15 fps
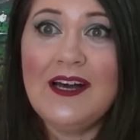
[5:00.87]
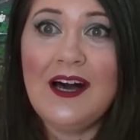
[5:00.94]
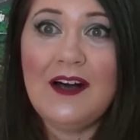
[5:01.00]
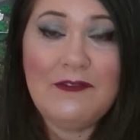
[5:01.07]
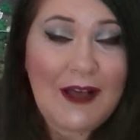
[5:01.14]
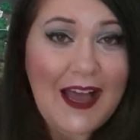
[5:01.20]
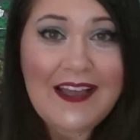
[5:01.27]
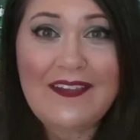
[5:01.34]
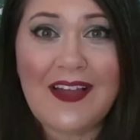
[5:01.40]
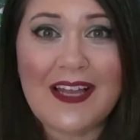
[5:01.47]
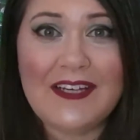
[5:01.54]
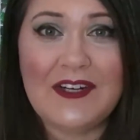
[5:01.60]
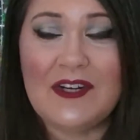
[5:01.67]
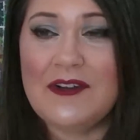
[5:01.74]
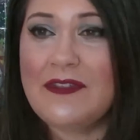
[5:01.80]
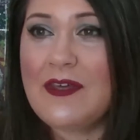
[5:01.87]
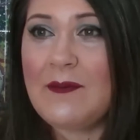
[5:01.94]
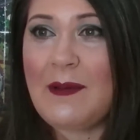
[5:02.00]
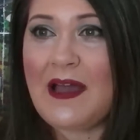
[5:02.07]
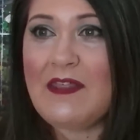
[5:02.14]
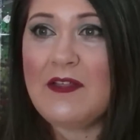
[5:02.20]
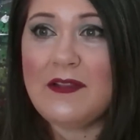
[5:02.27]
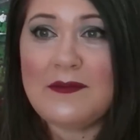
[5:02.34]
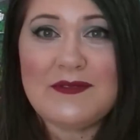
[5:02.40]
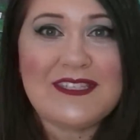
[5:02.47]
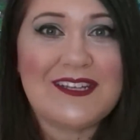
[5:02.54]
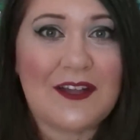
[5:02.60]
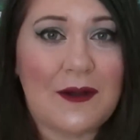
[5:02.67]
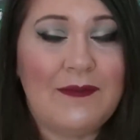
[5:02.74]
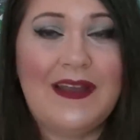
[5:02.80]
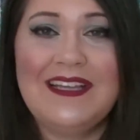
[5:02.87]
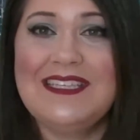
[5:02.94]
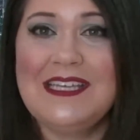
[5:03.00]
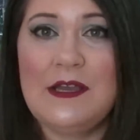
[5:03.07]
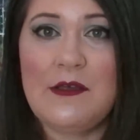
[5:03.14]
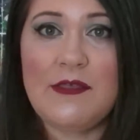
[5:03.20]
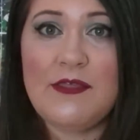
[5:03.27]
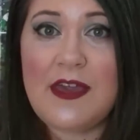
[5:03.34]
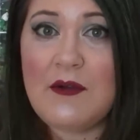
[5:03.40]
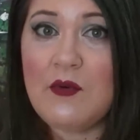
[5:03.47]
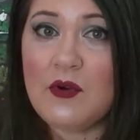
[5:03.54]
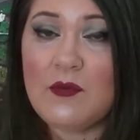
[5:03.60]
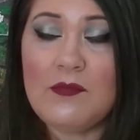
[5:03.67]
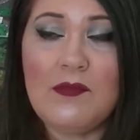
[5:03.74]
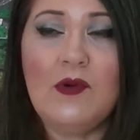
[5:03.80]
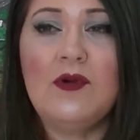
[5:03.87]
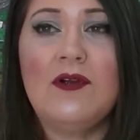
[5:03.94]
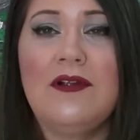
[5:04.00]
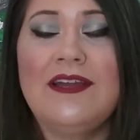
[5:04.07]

eyeliner, by the lipstick on my teeth. They were more